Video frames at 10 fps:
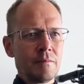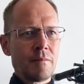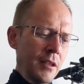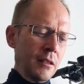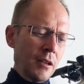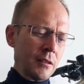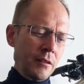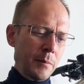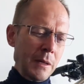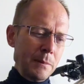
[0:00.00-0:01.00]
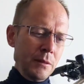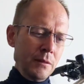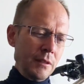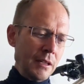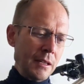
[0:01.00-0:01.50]
I think like a lot of
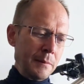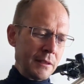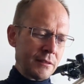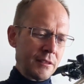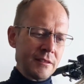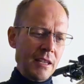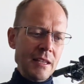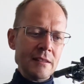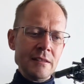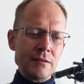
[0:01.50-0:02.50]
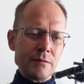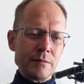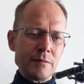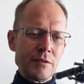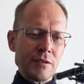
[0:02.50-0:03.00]
people, it's just easy to
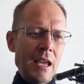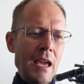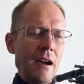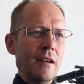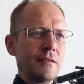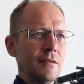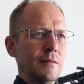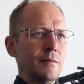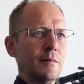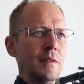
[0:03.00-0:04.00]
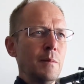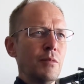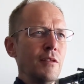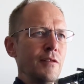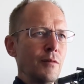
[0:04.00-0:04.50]
get AI to
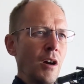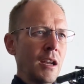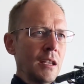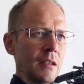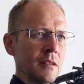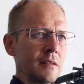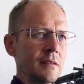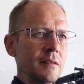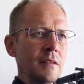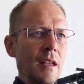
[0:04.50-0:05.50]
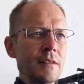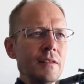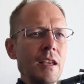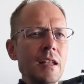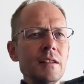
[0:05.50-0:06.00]
improve your writing. And
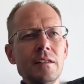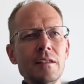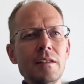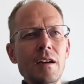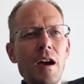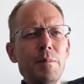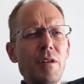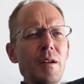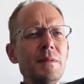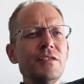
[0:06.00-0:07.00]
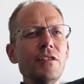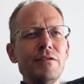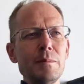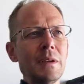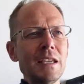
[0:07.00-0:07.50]
I pride
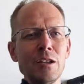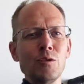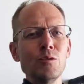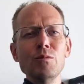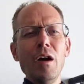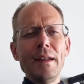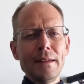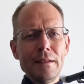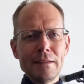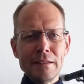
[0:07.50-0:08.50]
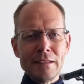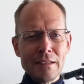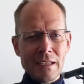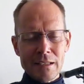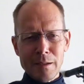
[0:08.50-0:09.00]
myself in being a good writer,
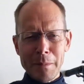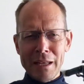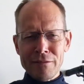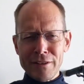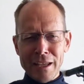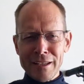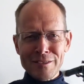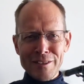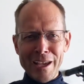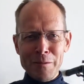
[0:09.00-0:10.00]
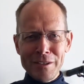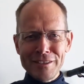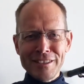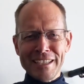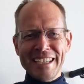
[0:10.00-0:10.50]
in command of the English
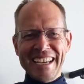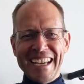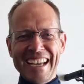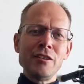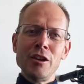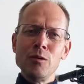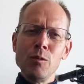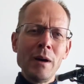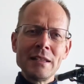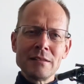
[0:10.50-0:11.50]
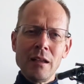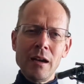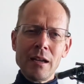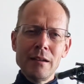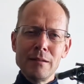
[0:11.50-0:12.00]
language. And I don't always
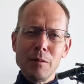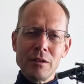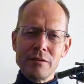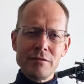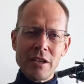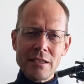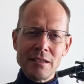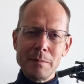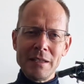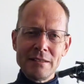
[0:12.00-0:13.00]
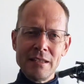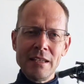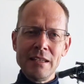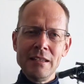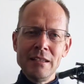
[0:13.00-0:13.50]
like what
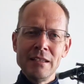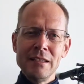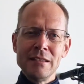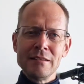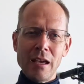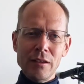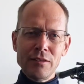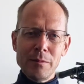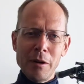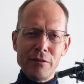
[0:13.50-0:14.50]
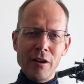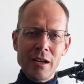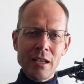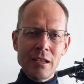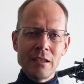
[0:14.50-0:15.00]
ChatGPT does to my
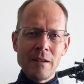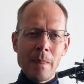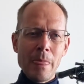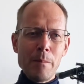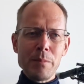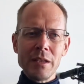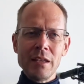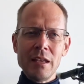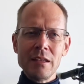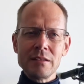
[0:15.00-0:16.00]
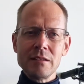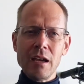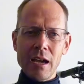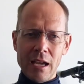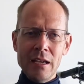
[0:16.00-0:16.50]
writing, but
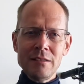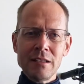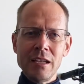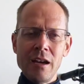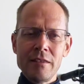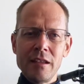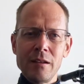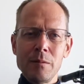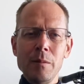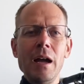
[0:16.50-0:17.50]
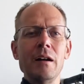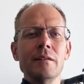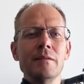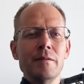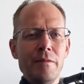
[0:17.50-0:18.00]
occasionally I think, wow,
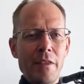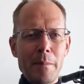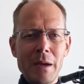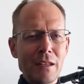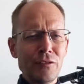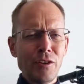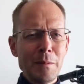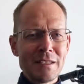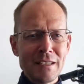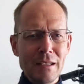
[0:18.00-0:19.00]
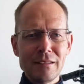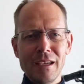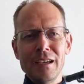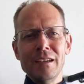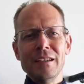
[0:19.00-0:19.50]
that made it so much
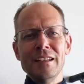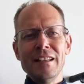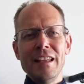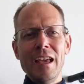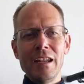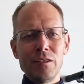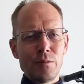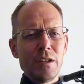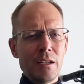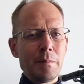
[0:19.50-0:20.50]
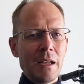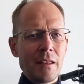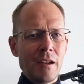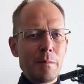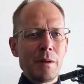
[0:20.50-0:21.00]
easier. And it's written it better
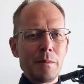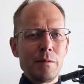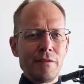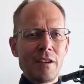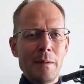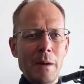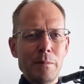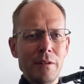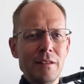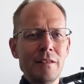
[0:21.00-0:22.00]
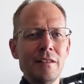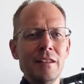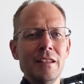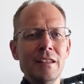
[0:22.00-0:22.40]
than I probably would have come up with.